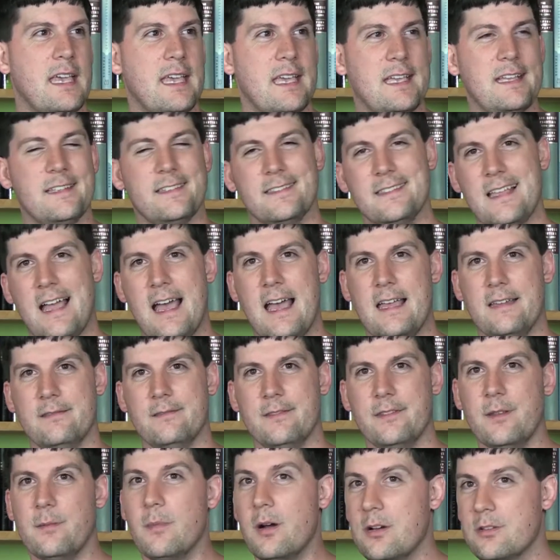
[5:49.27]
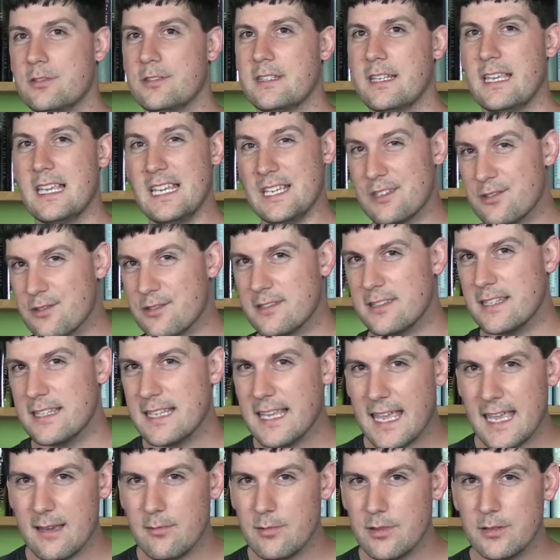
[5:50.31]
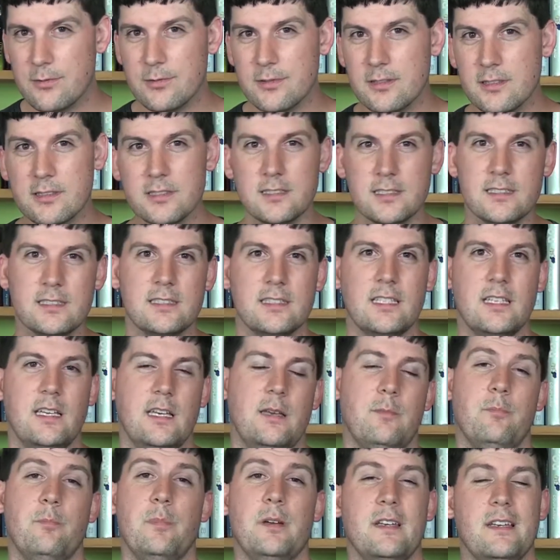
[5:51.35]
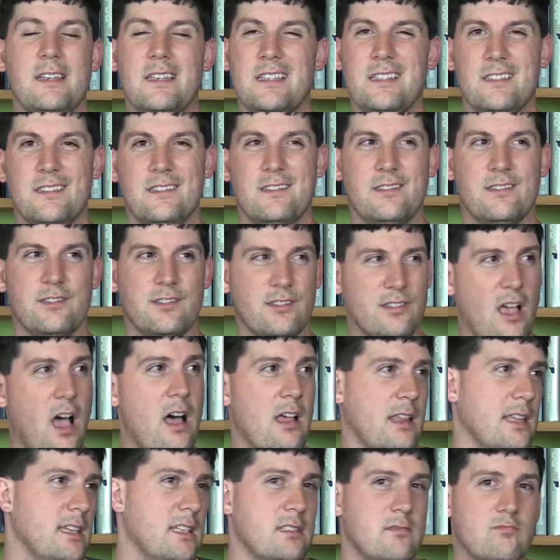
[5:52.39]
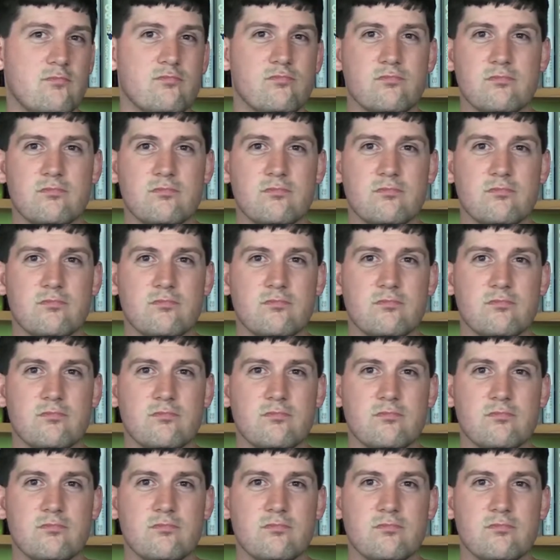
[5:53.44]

It's not the most interesting game in the world, but it's solid.